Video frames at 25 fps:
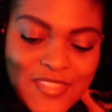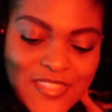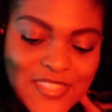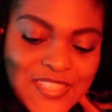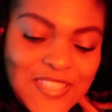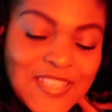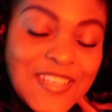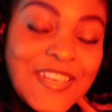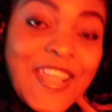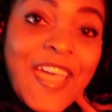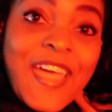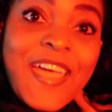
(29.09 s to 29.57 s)

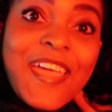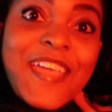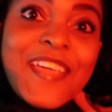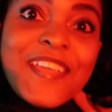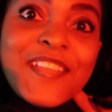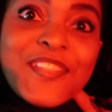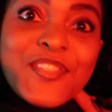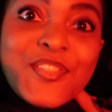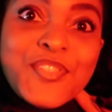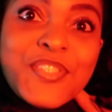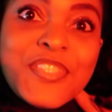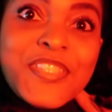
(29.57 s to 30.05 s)

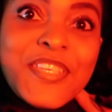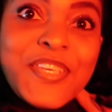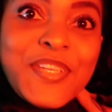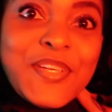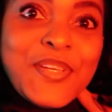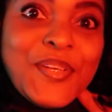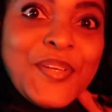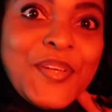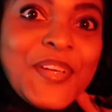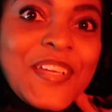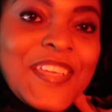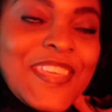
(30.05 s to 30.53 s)
tonight to
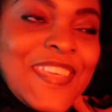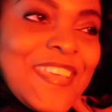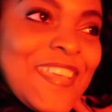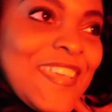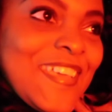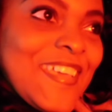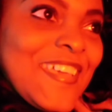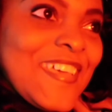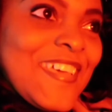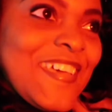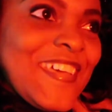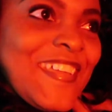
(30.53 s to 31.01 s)
dinner
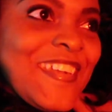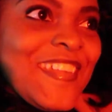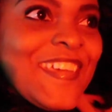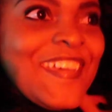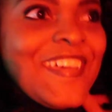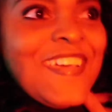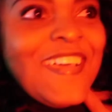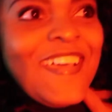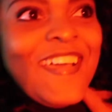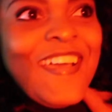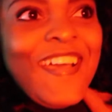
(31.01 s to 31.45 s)
again